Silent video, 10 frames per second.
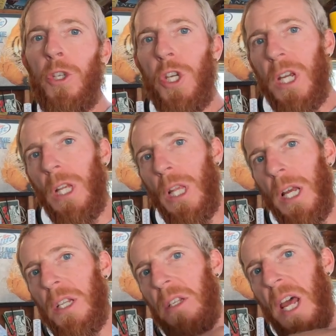chicken
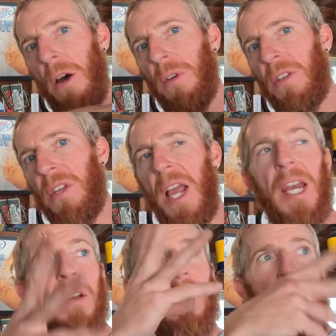lights down the
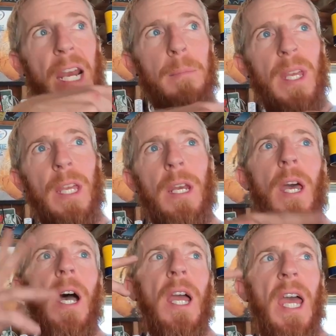side. I've got them
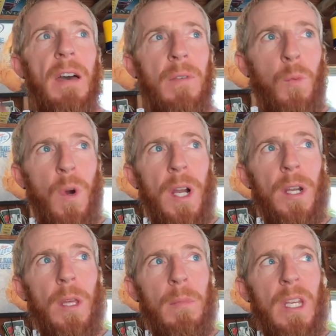in. I haven't
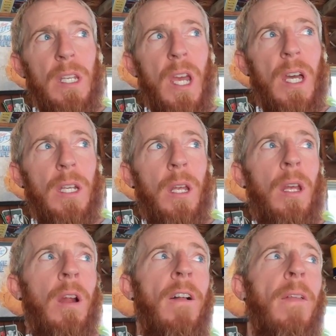wired them in yet,
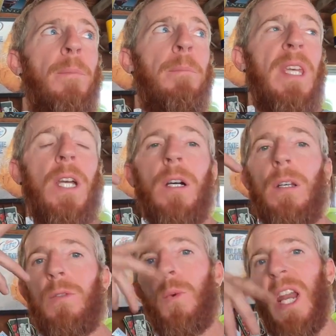
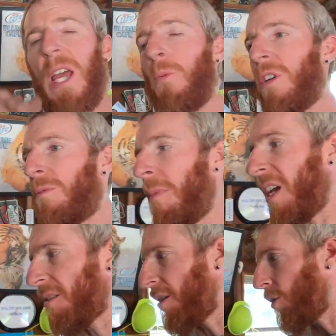because when I was
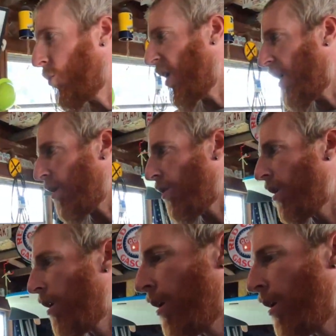messing with